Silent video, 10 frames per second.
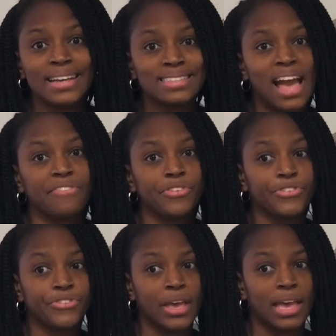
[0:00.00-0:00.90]
have the
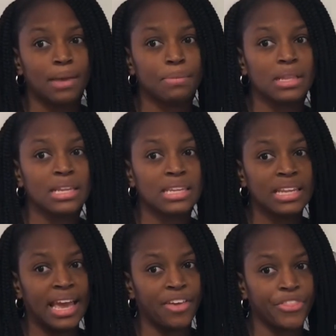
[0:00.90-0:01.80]
same
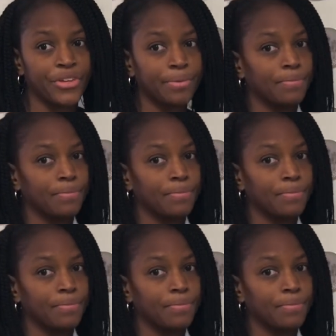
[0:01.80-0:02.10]
length.